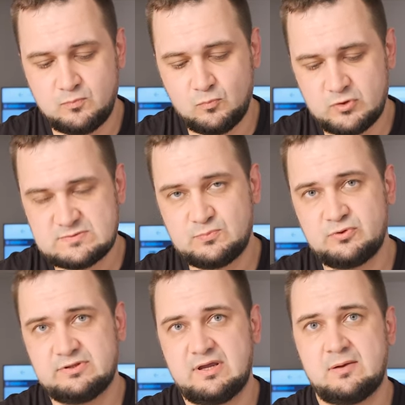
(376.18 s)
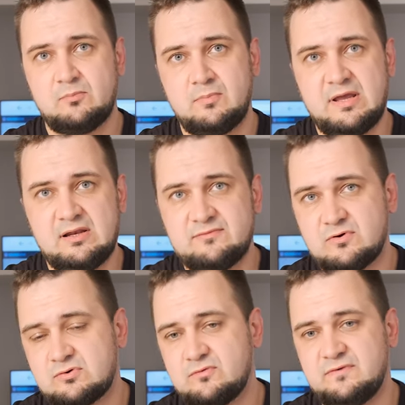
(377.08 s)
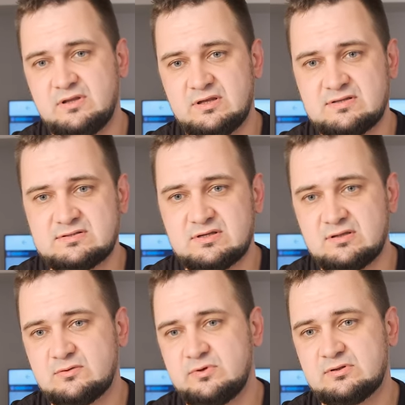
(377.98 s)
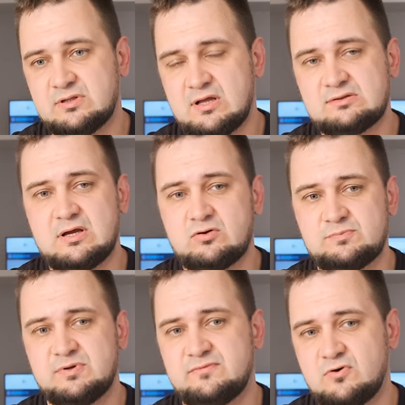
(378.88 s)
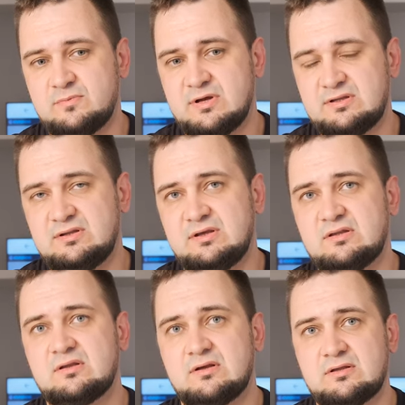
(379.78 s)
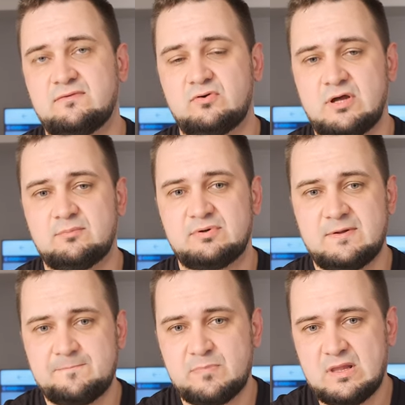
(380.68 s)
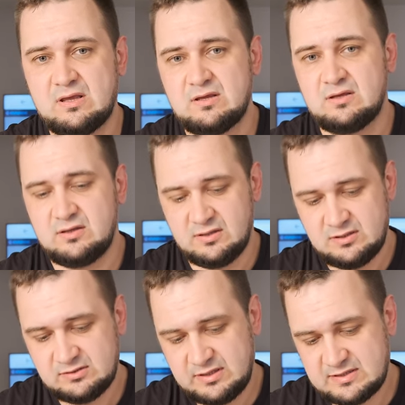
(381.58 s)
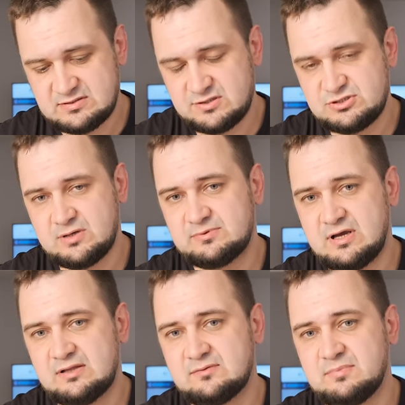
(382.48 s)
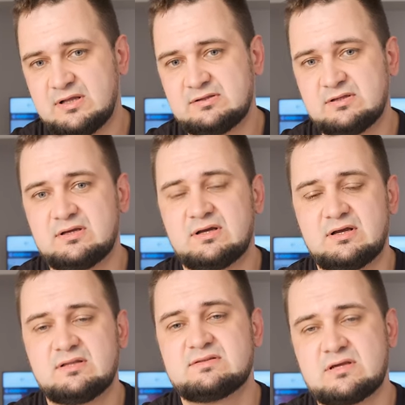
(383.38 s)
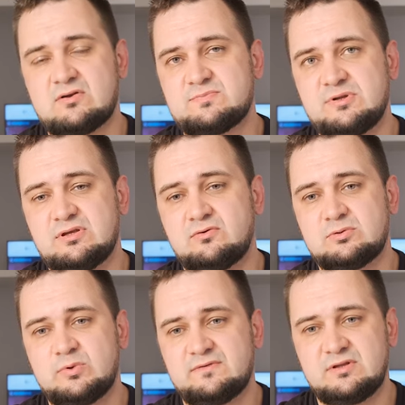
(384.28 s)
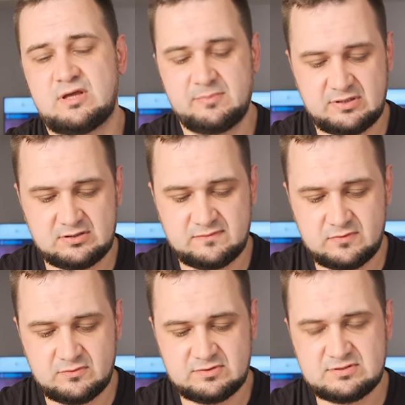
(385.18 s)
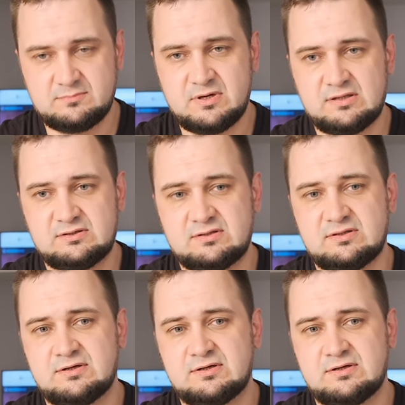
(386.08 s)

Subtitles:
was put there mainly for convenience and will not outperform a dedicated headphone amp. It gets the job done, but and sounds pretty good with dynamic headphones, but